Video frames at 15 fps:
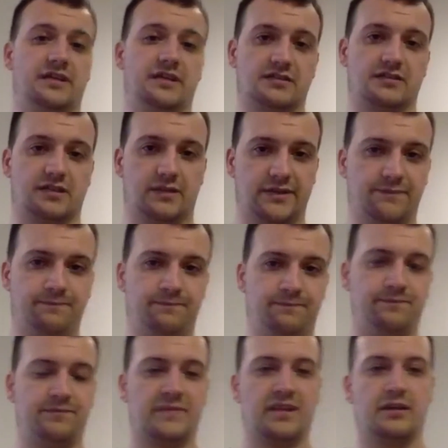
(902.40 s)
is coming,
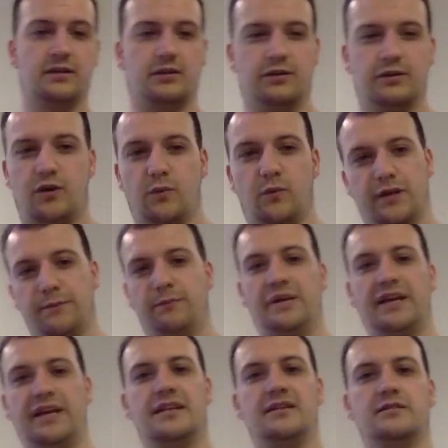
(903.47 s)
you know what it
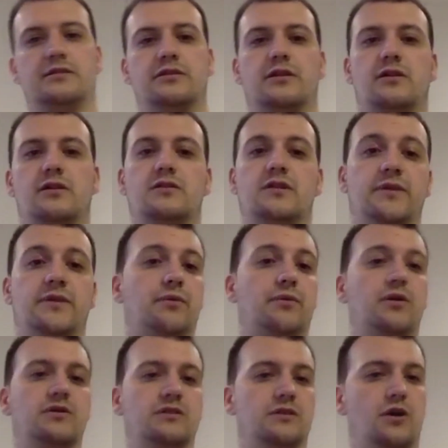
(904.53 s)
means, you know some of the
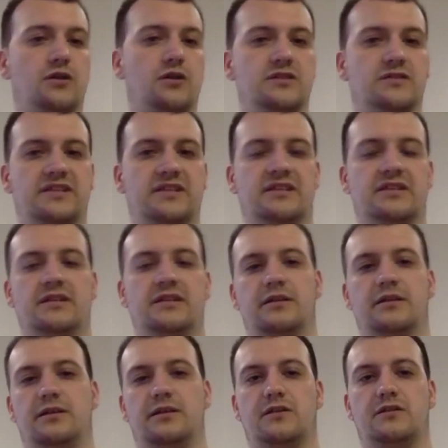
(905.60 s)
pros and cons of it,
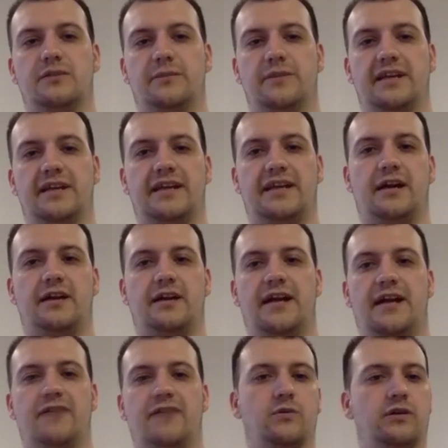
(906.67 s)
you know some of the kind of
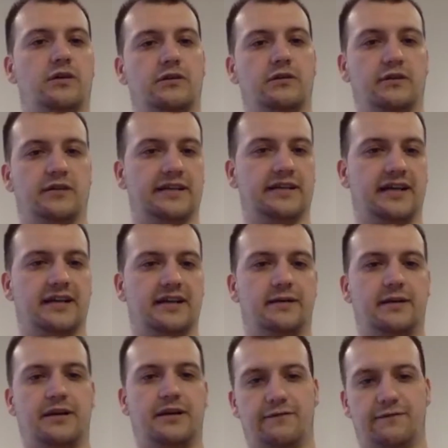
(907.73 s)
areas where you're going to get
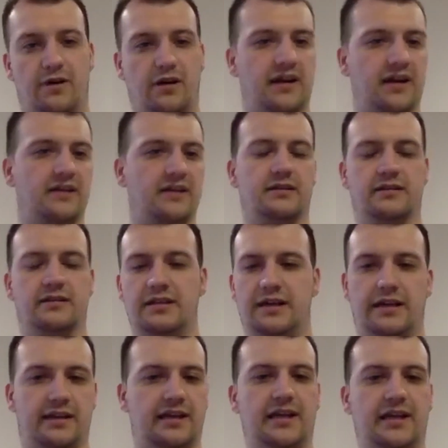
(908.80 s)
fined and
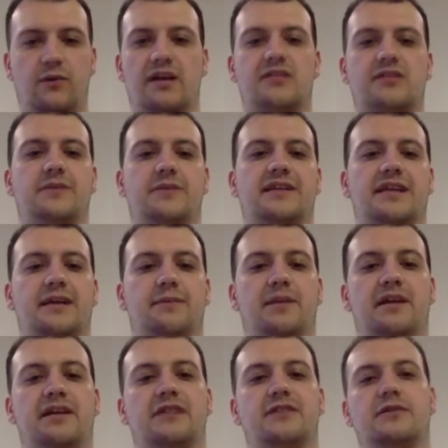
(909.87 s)
the legal action may take
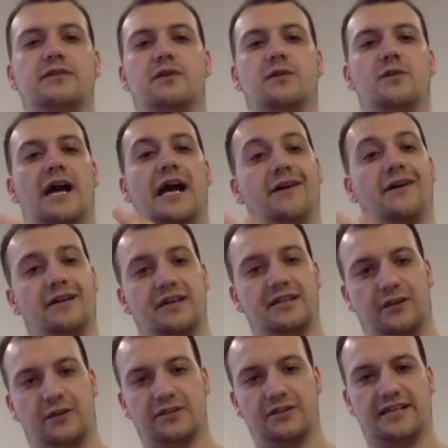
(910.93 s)
place, you know how the
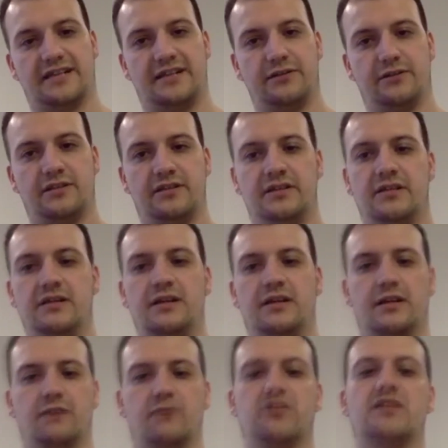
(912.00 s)
ICO stand on it
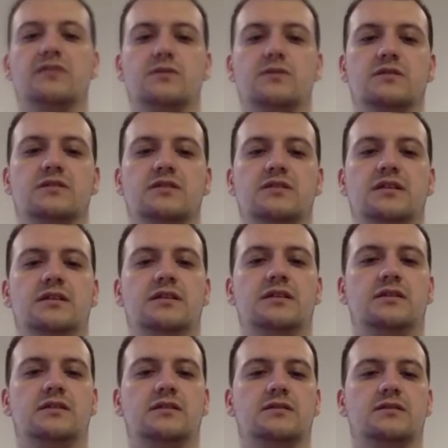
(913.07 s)
and the resource.
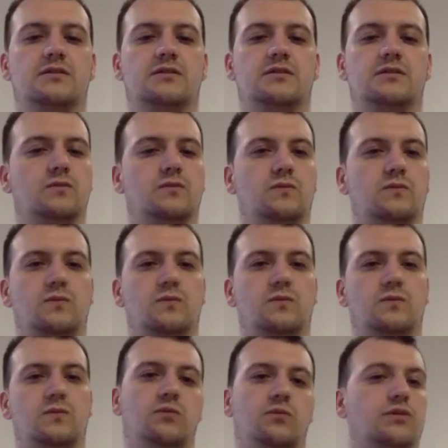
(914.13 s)
So what
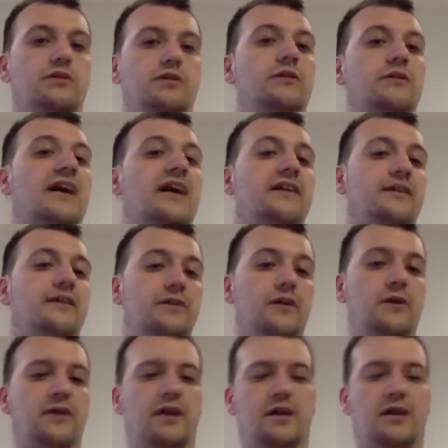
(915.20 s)
do you do now that you
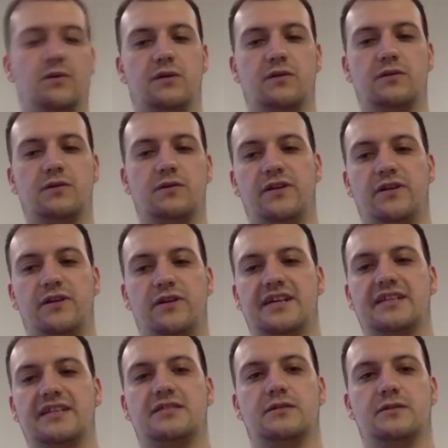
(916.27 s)
know that? Well, the first thing
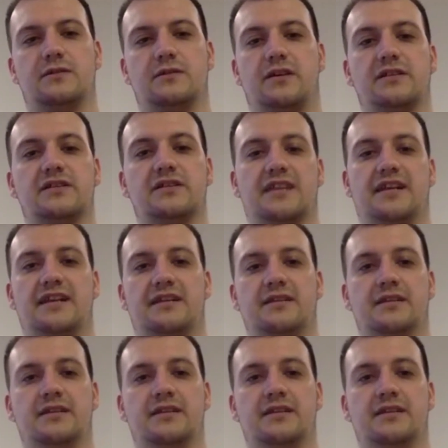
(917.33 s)
is to understand,